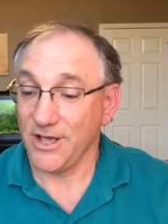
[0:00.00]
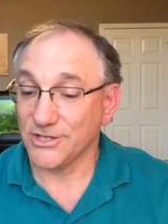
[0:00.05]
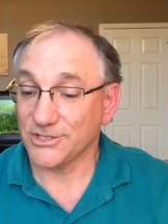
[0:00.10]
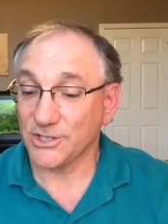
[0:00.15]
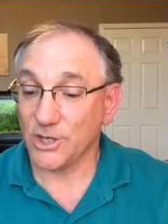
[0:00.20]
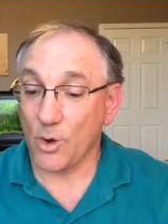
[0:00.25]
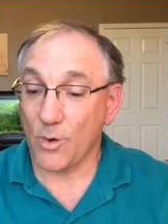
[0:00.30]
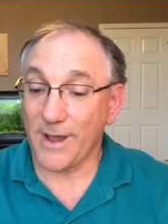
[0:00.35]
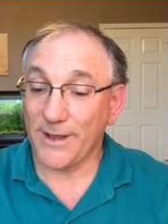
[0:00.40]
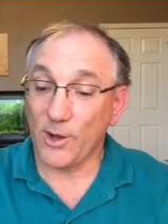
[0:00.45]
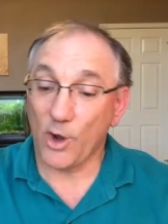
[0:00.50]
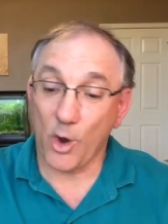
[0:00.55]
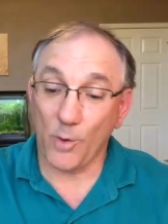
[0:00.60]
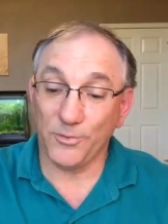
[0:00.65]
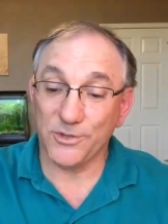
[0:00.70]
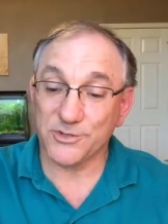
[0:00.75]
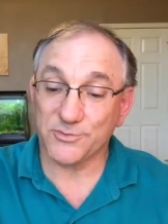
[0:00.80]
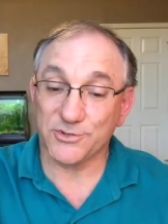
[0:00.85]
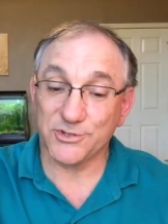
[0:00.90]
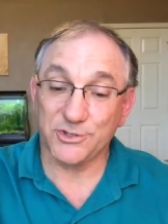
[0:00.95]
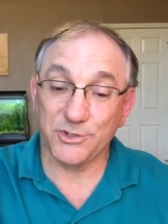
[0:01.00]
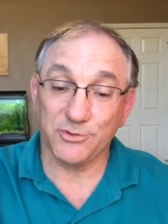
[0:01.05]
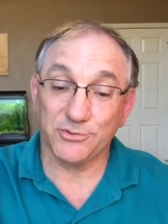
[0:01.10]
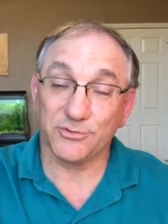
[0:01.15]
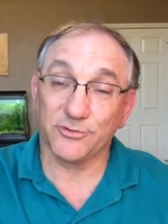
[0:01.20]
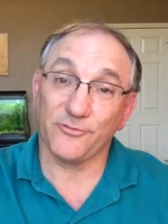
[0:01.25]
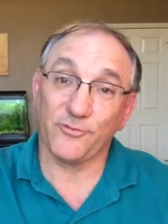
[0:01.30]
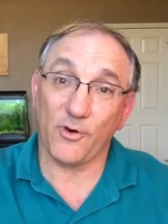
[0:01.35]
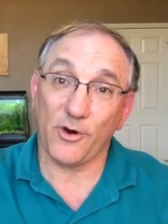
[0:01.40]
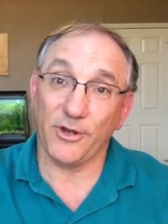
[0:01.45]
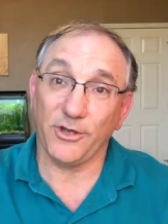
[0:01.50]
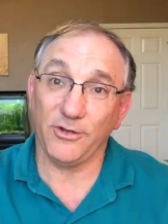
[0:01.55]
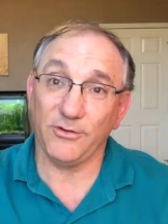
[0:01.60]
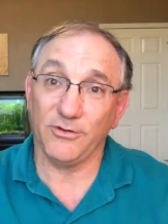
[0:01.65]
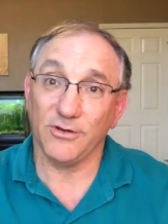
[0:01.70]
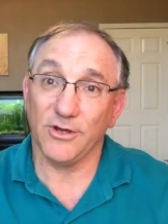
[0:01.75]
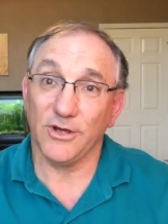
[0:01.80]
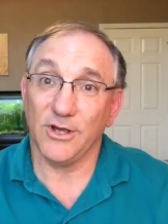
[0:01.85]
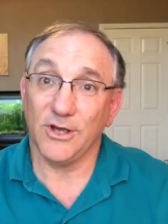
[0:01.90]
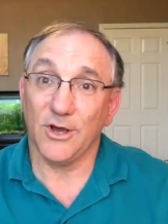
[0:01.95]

So I hope this was useful for you.